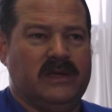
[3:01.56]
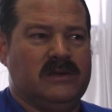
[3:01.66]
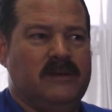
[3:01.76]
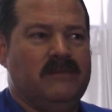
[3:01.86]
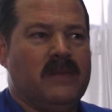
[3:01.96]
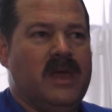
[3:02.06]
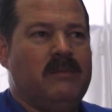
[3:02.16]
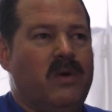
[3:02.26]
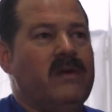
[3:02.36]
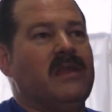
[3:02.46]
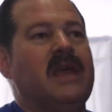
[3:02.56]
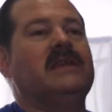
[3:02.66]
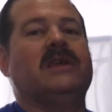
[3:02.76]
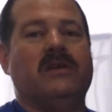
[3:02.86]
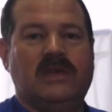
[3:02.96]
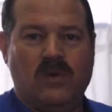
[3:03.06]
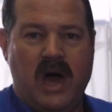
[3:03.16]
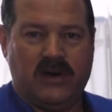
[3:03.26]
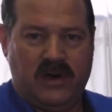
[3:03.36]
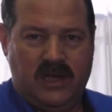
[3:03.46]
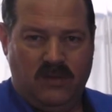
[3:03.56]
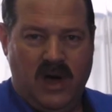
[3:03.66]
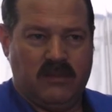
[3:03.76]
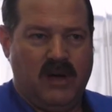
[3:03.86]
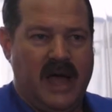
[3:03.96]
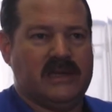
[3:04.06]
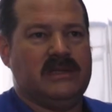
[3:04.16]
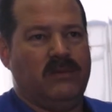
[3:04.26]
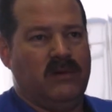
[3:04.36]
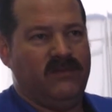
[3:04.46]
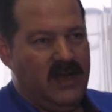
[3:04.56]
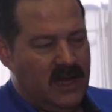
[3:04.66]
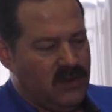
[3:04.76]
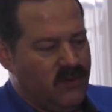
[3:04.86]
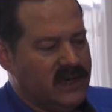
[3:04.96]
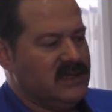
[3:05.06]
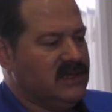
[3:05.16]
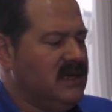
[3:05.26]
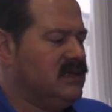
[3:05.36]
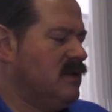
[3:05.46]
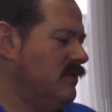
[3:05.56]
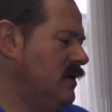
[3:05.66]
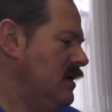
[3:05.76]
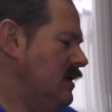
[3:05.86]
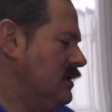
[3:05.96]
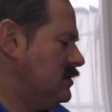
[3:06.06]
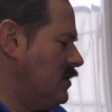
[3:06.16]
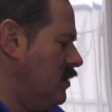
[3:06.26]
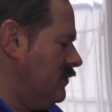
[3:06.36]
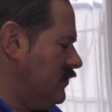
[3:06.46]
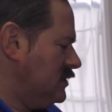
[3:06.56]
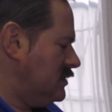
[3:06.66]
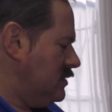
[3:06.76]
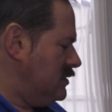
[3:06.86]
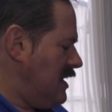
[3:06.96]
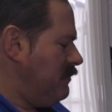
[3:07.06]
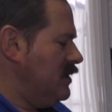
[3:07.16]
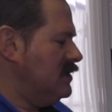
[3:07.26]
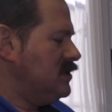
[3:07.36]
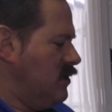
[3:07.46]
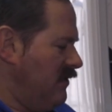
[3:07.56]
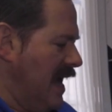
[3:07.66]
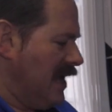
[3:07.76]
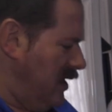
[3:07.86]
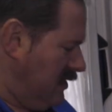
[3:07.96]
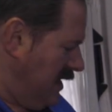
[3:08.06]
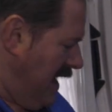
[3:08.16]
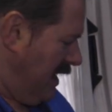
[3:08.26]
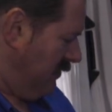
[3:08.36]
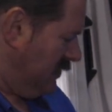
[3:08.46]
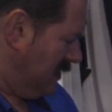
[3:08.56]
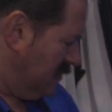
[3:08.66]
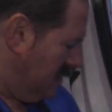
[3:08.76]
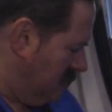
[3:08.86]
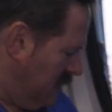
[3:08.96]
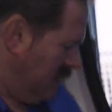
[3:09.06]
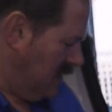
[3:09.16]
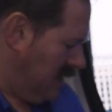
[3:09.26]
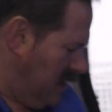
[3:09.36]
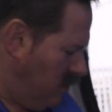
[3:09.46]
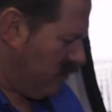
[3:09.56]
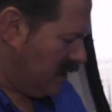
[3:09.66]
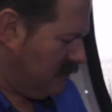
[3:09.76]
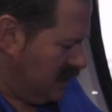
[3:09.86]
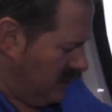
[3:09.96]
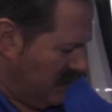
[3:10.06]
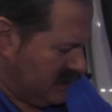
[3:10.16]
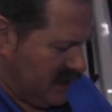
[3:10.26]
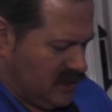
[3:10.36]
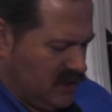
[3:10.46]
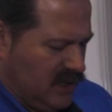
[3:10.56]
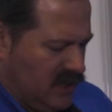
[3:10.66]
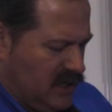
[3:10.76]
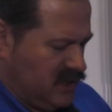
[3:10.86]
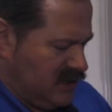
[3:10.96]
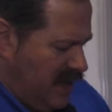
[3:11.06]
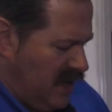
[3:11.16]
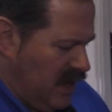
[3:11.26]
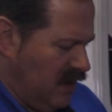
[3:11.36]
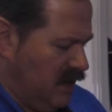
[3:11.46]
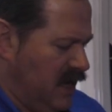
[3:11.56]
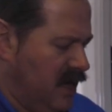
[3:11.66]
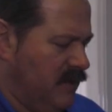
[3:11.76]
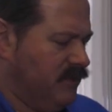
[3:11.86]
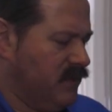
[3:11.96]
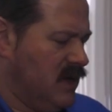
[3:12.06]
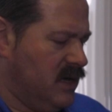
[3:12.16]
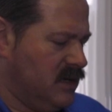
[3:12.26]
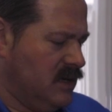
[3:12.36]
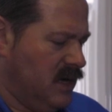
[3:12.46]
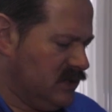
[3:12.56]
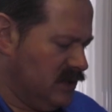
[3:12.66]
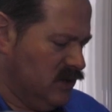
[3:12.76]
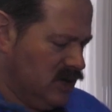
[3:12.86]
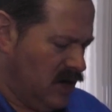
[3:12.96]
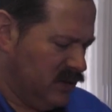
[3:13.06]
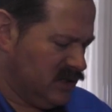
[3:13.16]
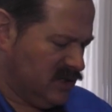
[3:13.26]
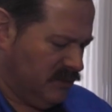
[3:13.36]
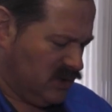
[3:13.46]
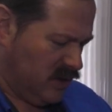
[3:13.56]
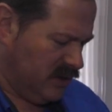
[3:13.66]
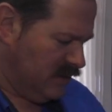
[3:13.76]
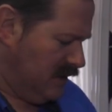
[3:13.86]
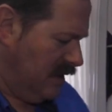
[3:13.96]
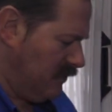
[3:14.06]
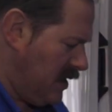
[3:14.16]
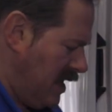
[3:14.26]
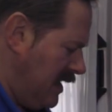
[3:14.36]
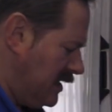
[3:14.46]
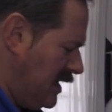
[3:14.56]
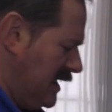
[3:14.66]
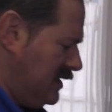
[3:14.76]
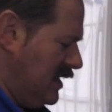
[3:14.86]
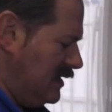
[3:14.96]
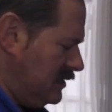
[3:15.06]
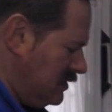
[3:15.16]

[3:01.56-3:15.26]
is. But whatever the case, there is water in the water box that will feed the rest of the system. So the first step is to evacuate that out of the system. What we're going to be doing essentially is just taking a solution hose of some sort and connecting it